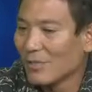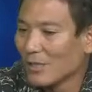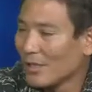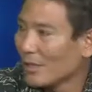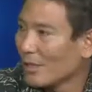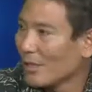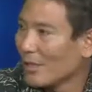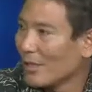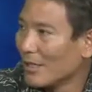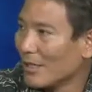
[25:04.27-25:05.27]
to be
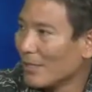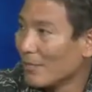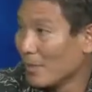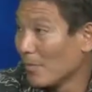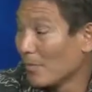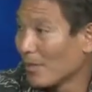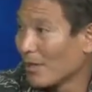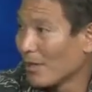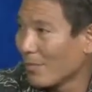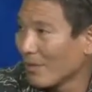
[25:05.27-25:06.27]
a bit more
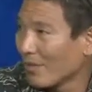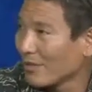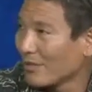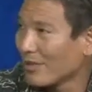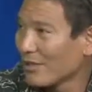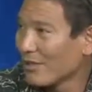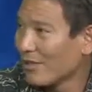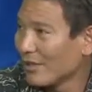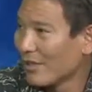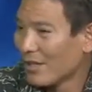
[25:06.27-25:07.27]
complex,
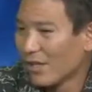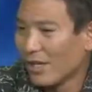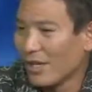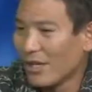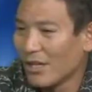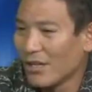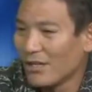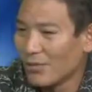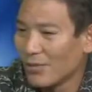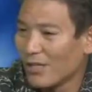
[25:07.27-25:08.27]
and
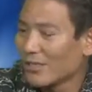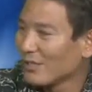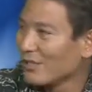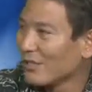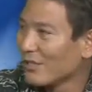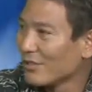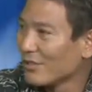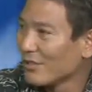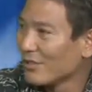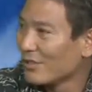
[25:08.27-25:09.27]
the duration
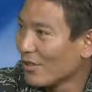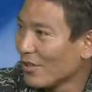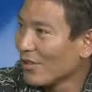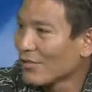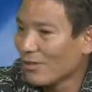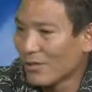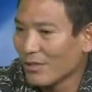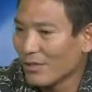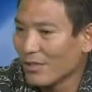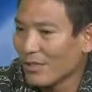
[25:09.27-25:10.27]
is longer,
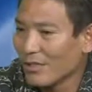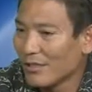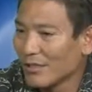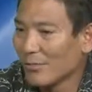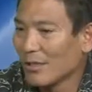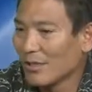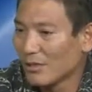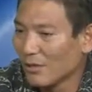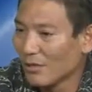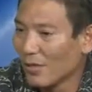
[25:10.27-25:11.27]

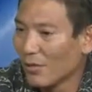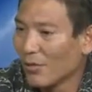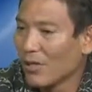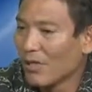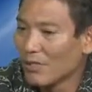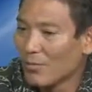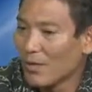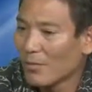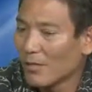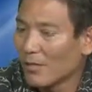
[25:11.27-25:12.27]
typically. So to be
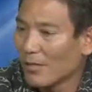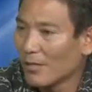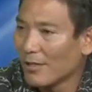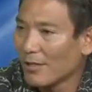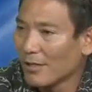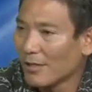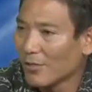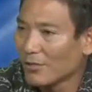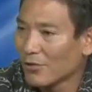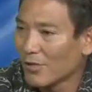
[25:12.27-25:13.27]
able to
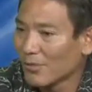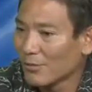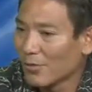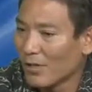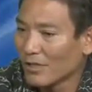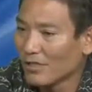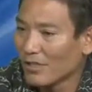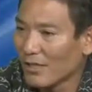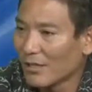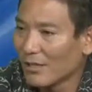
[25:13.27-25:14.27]
commercialize
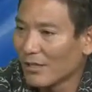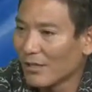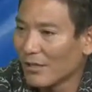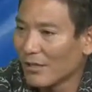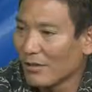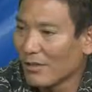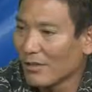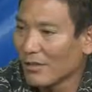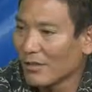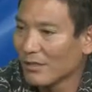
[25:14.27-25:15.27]
products takes
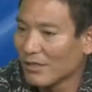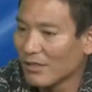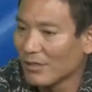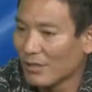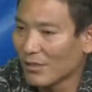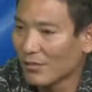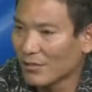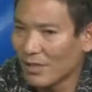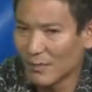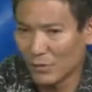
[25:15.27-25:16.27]
a longer
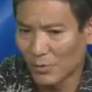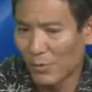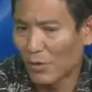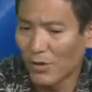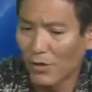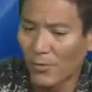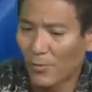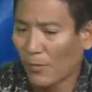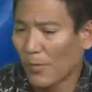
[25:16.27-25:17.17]
time. So part of their